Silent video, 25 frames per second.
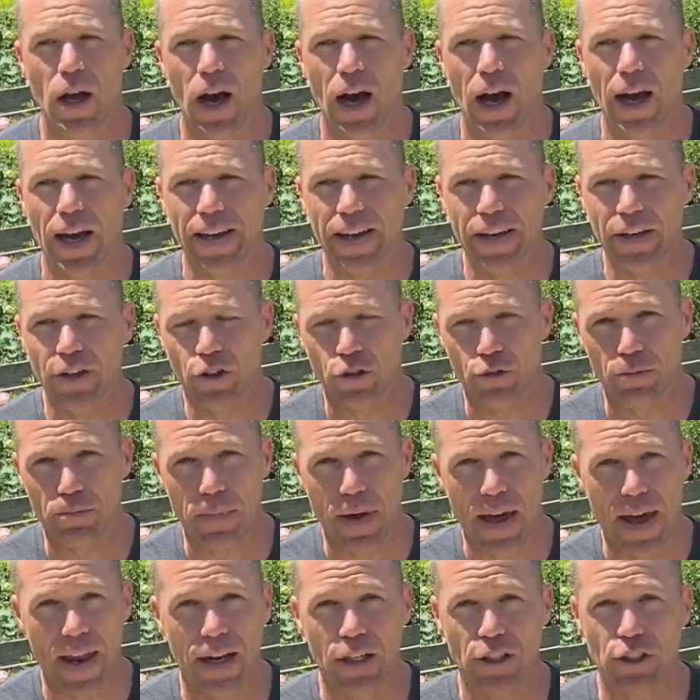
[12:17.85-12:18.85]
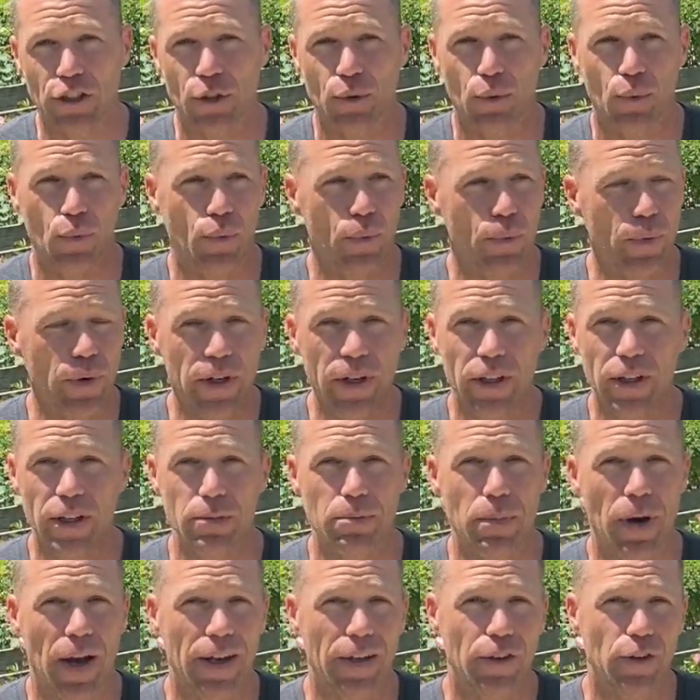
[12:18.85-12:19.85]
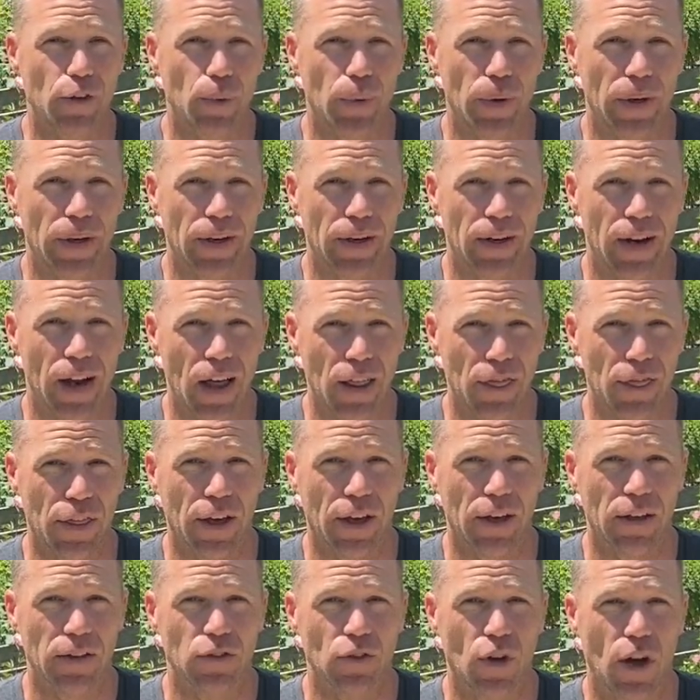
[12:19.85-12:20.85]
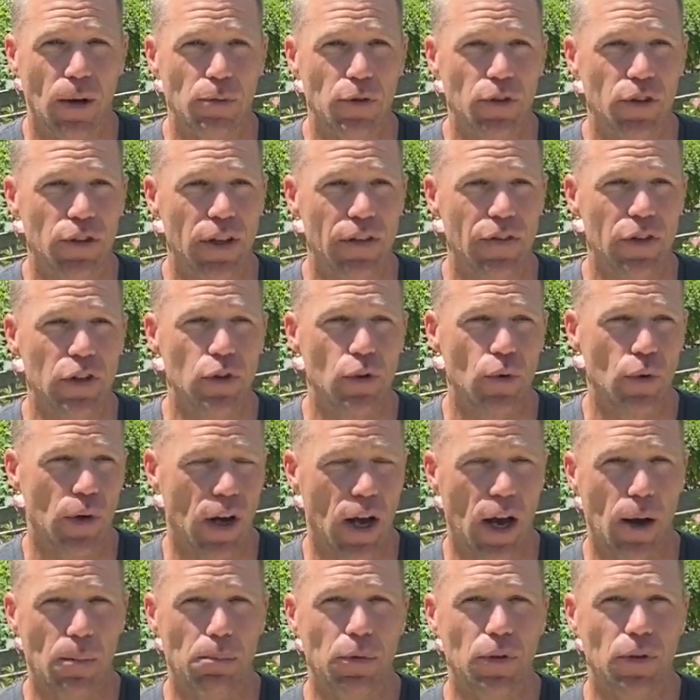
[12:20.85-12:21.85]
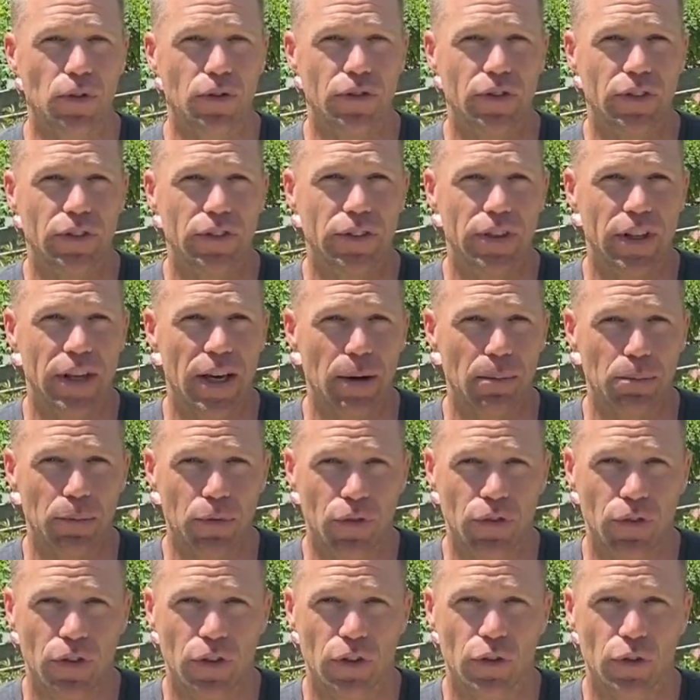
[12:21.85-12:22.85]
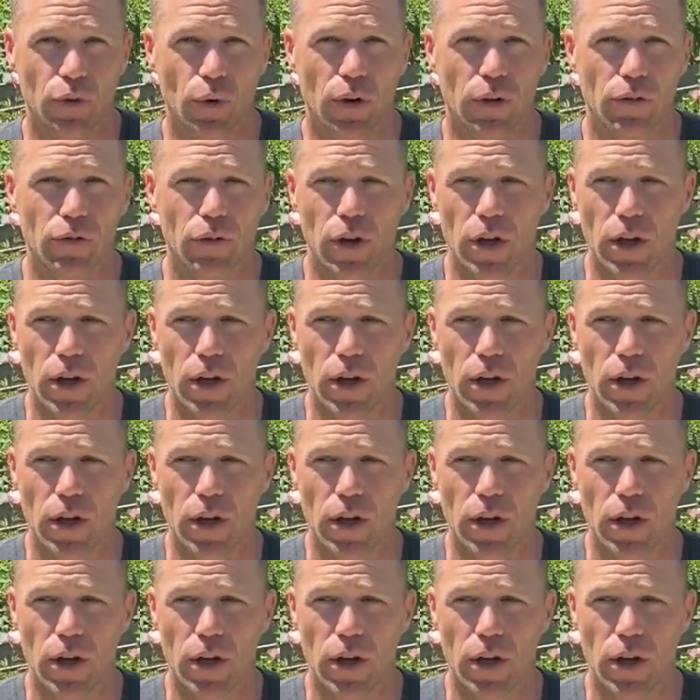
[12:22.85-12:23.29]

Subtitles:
I can just manage it really by doing nothing. So I'm just giving you a couple tips to sort of